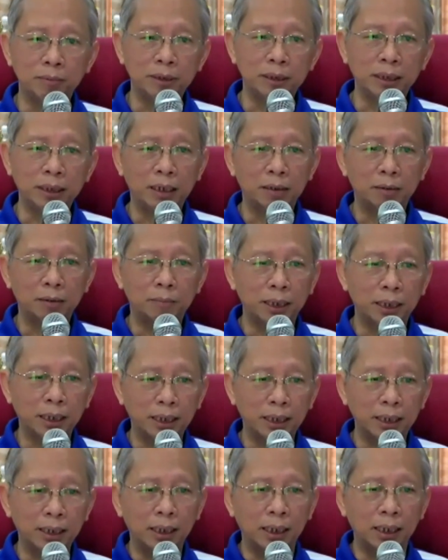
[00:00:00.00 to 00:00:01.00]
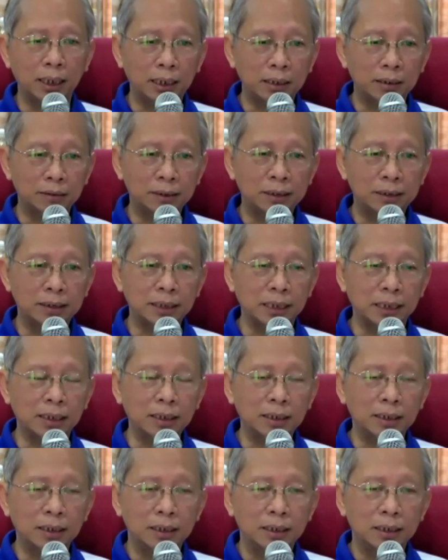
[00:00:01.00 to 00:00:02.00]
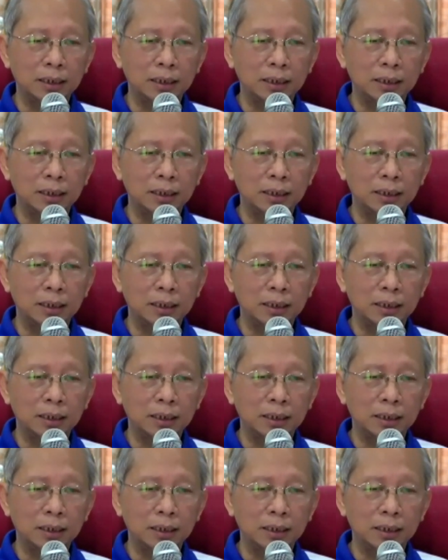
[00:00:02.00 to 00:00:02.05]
he held my hand, I held his hand.